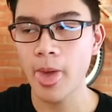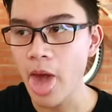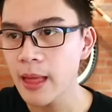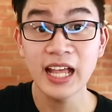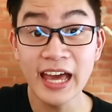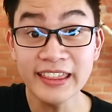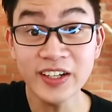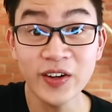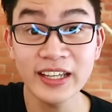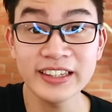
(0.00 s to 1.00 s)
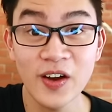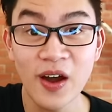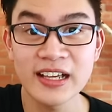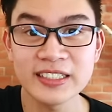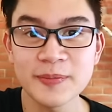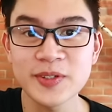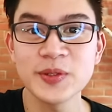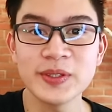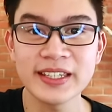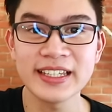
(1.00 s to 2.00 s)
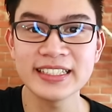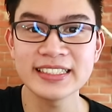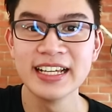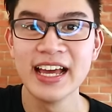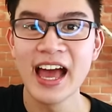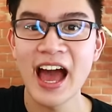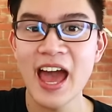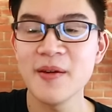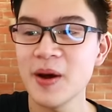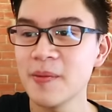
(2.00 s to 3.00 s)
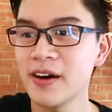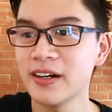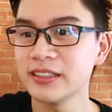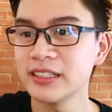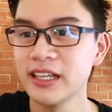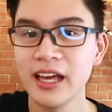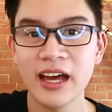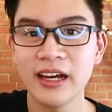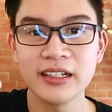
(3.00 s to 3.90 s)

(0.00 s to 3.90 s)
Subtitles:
this, I think right now as I'm shooting this, I'm about